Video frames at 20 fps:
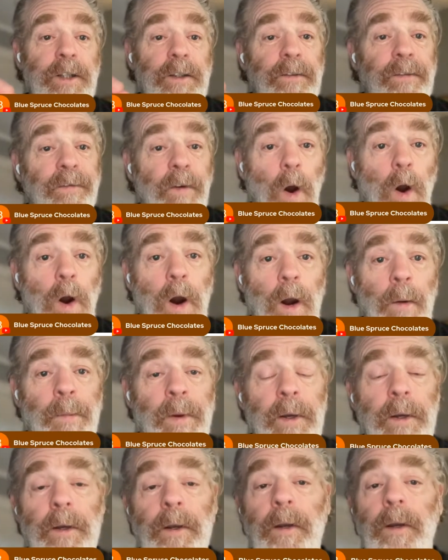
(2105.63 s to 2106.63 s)

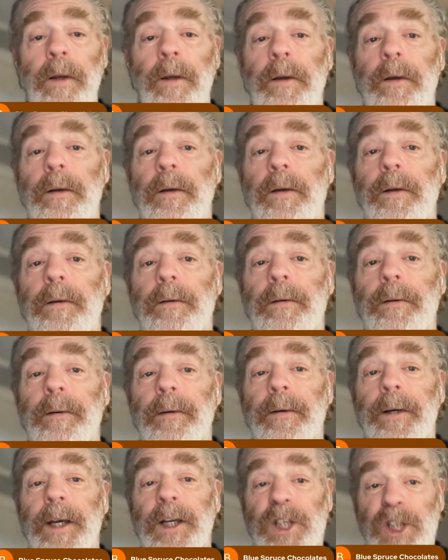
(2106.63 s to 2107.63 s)
farm
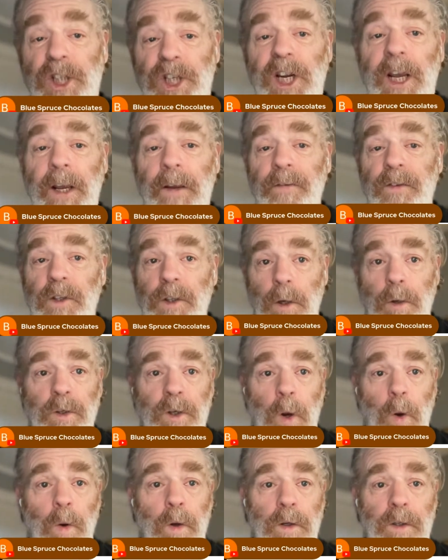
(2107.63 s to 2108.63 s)
achieves those
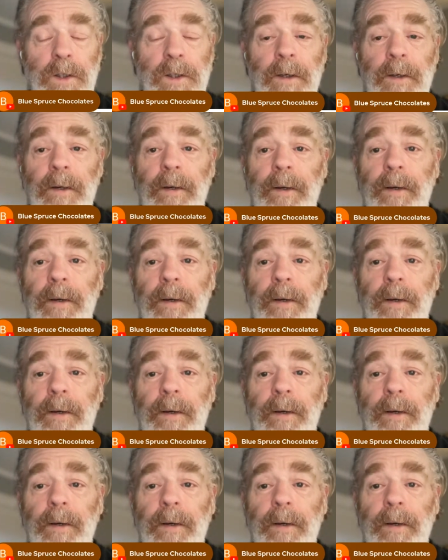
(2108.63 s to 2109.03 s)
goals.